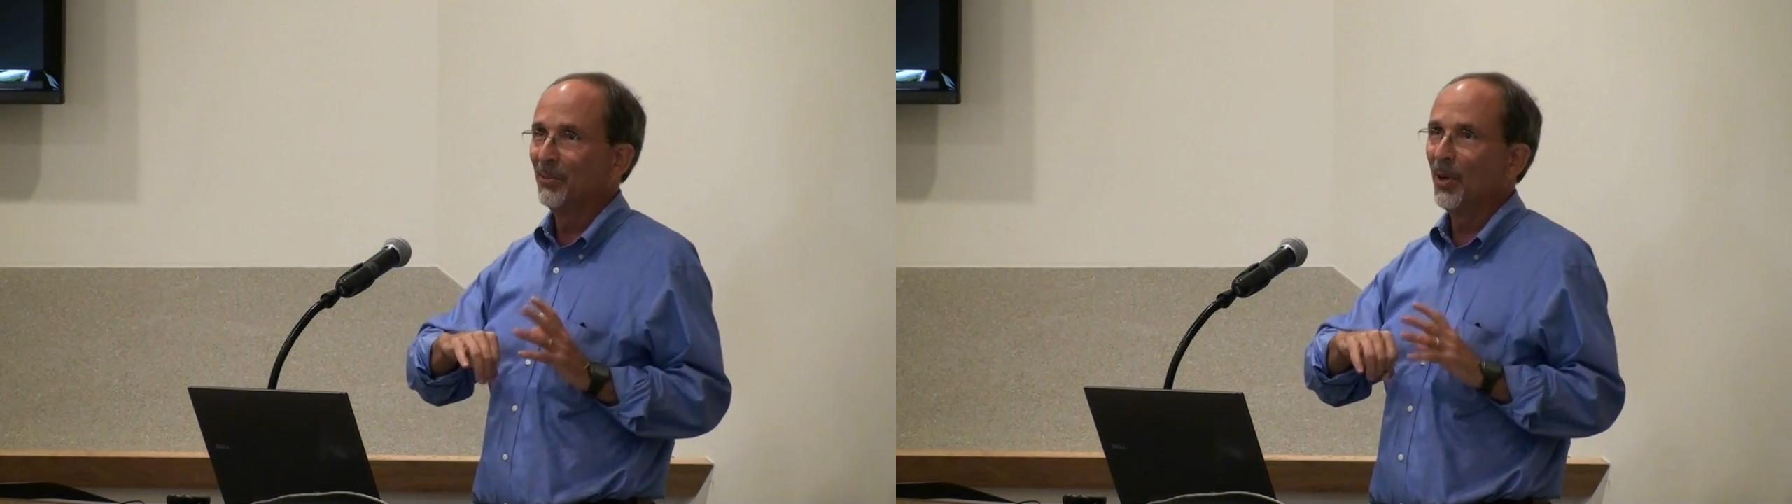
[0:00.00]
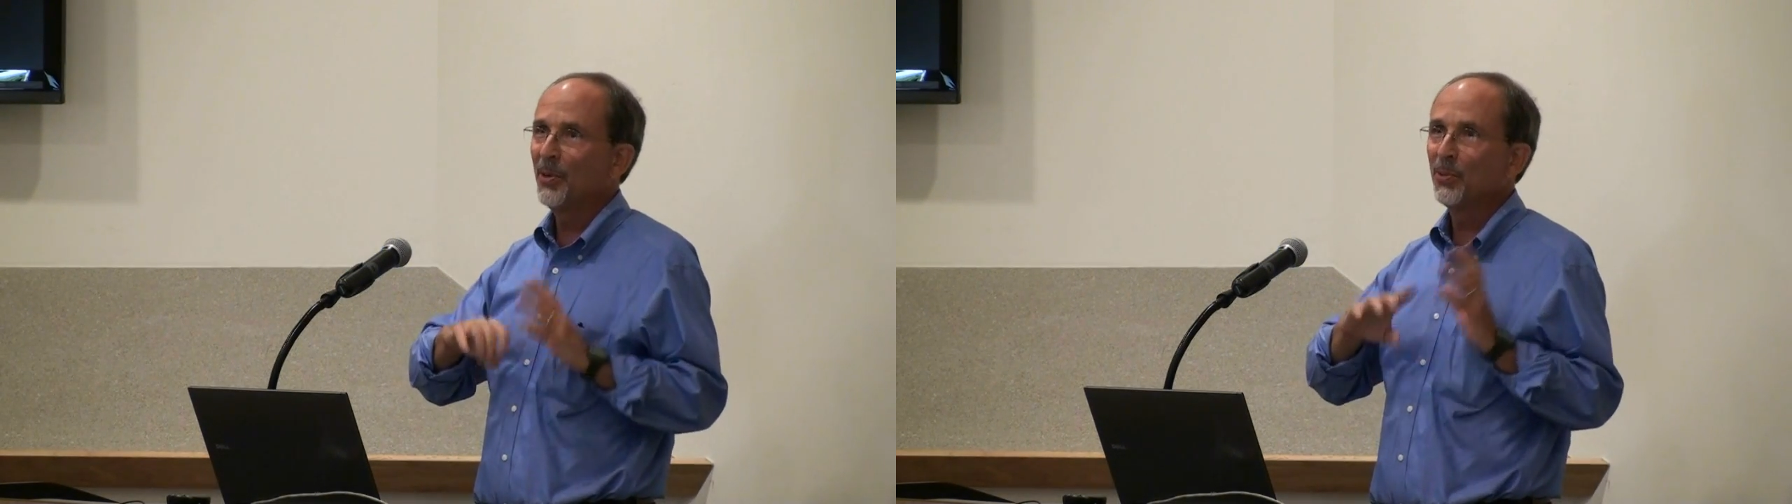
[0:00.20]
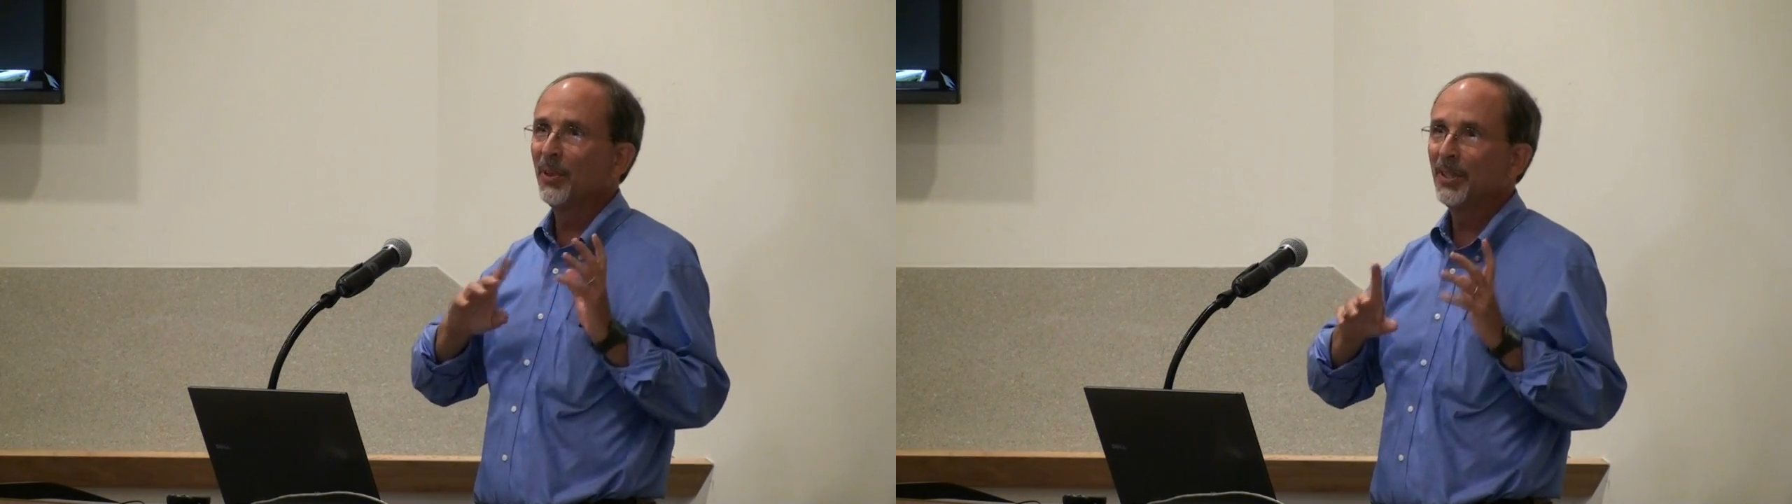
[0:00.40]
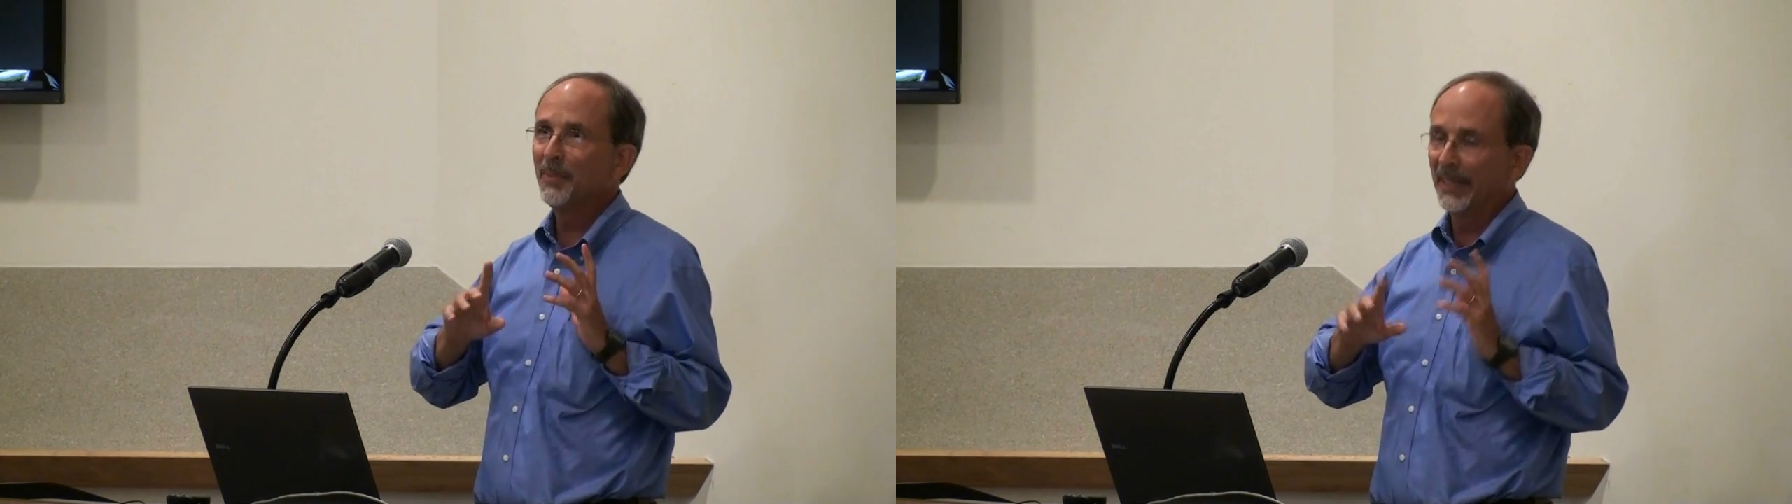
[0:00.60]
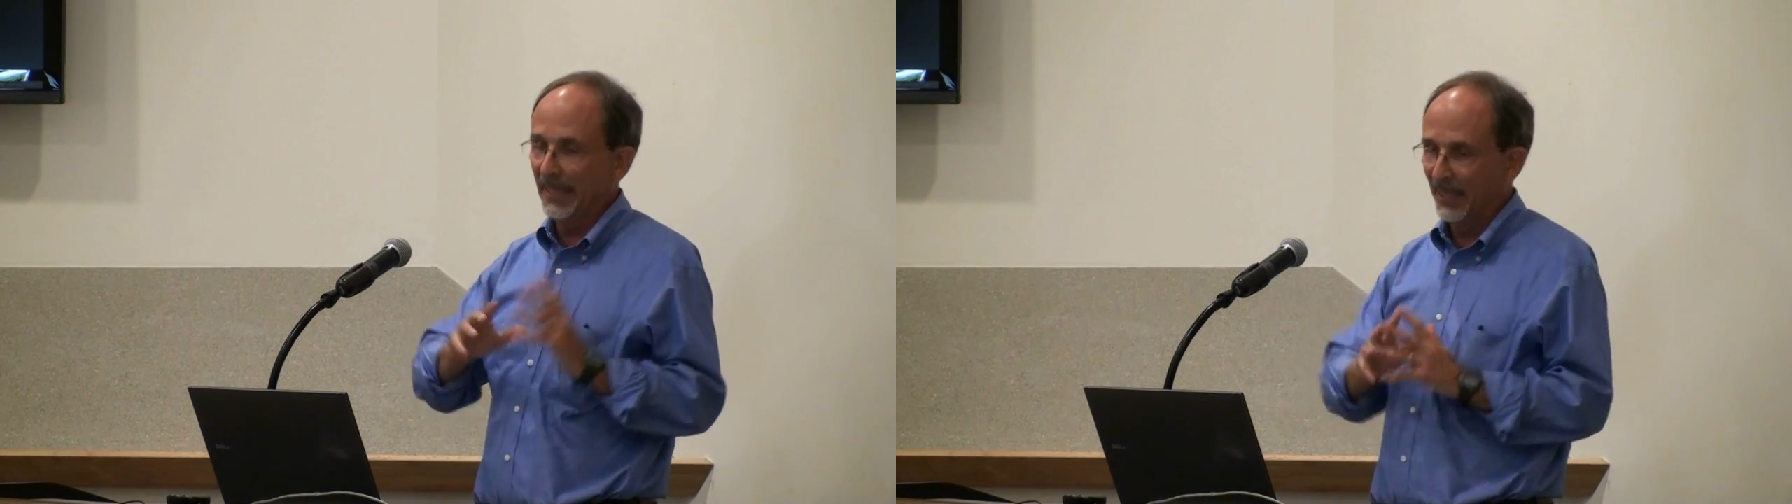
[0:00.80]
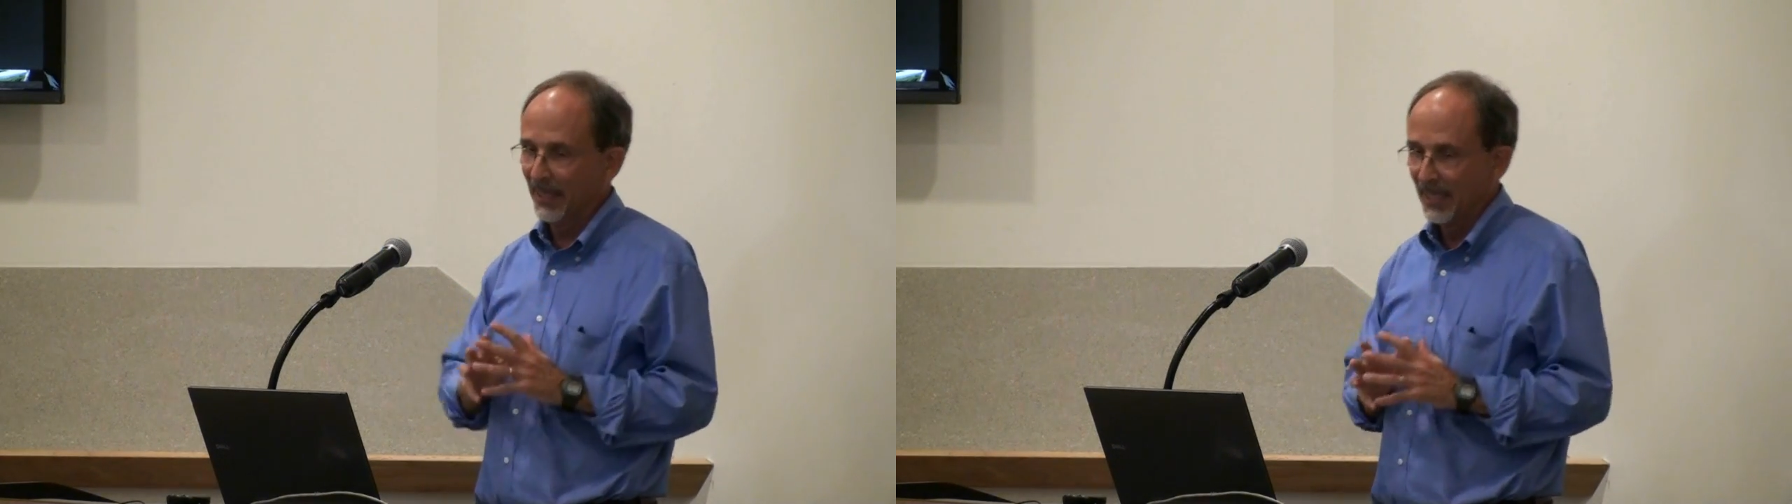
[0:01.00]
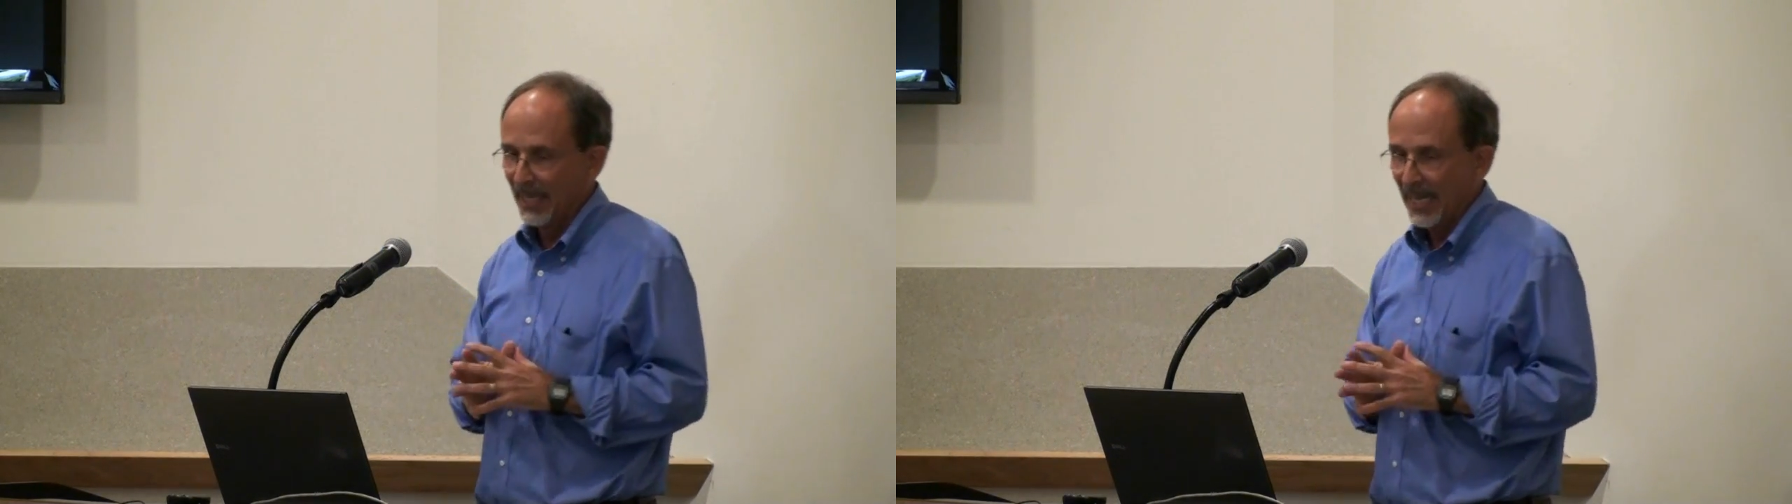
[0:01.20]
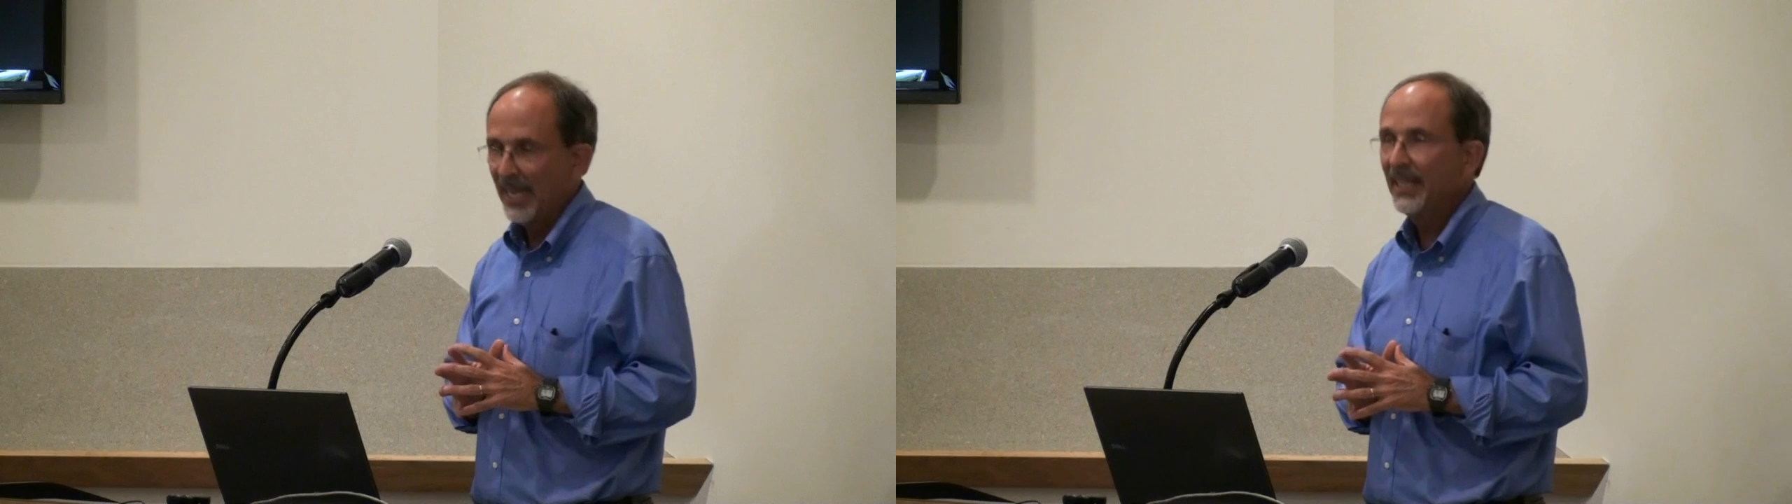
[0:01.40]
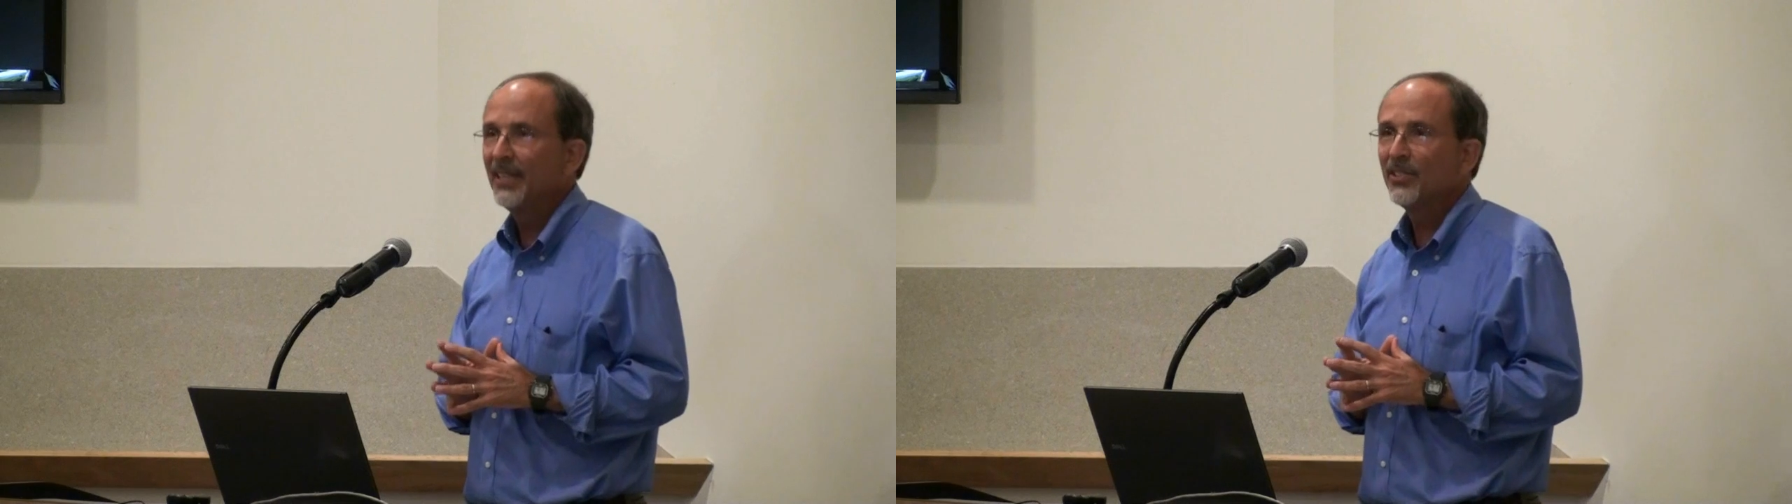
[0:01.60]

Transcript: We always wondered about that. And then